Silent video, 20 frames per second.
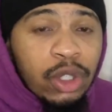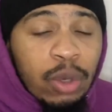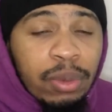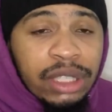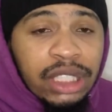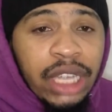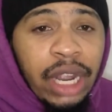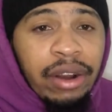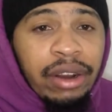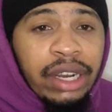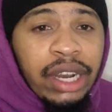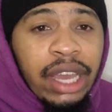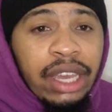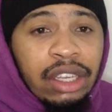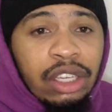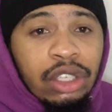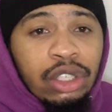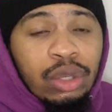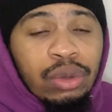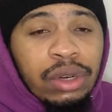YouTube? It's Tyrant Knight,
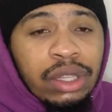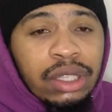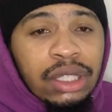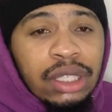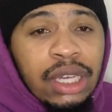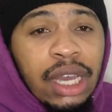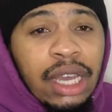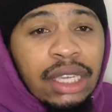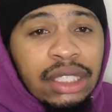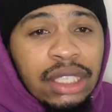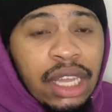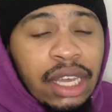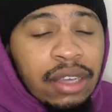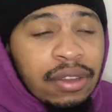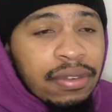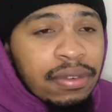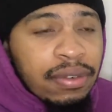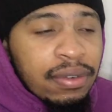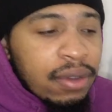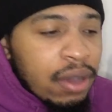and you're tuned into Ty's
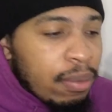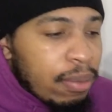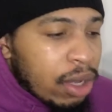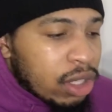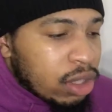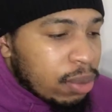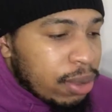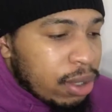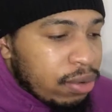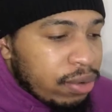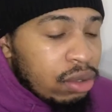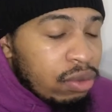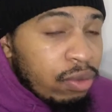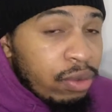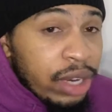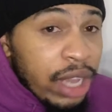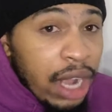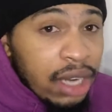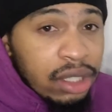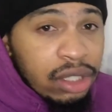Life. I'm about to be
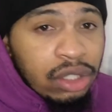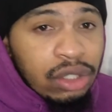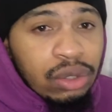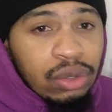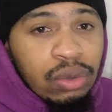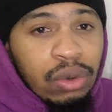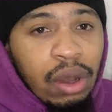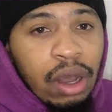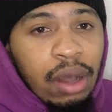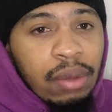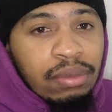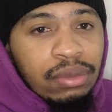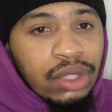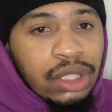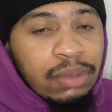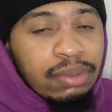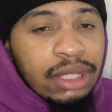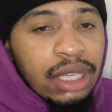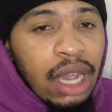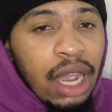reacting to
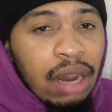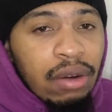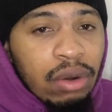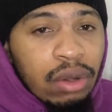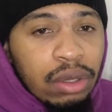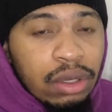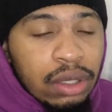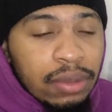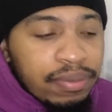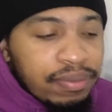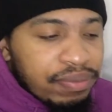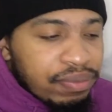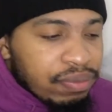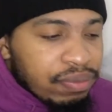JxmyHighroller.